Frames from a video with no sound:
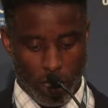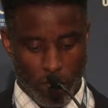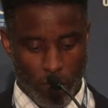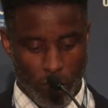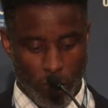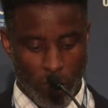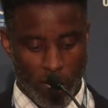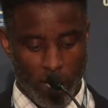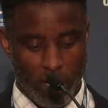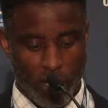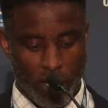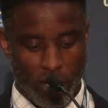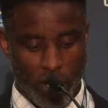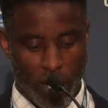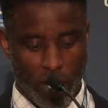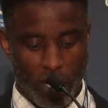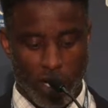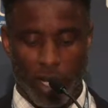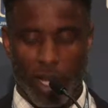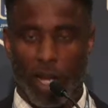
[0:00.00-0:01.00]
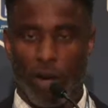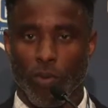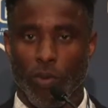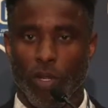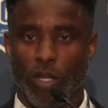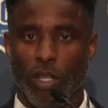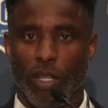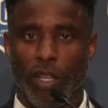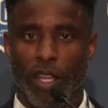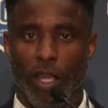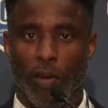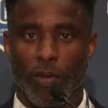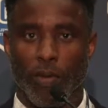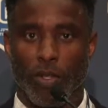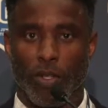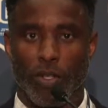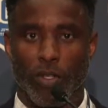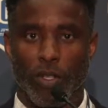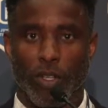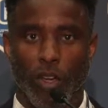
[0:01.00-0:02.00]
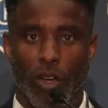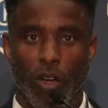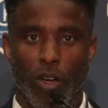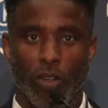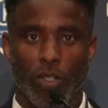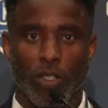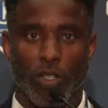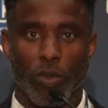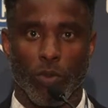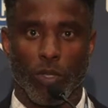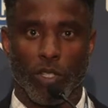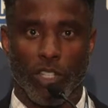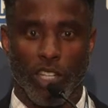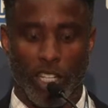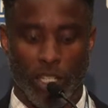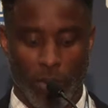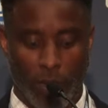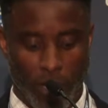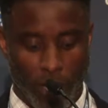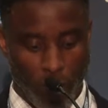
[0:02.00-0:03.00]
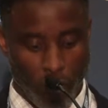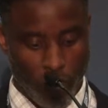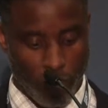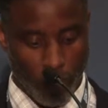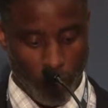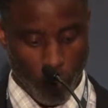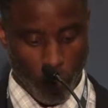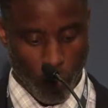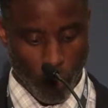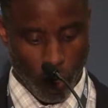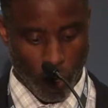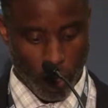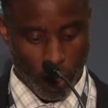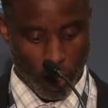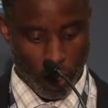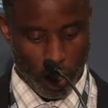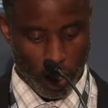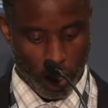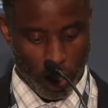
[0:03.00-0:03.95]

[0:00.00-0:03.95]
to make sure I could outrun the neighborhood dogs who would chase me home from work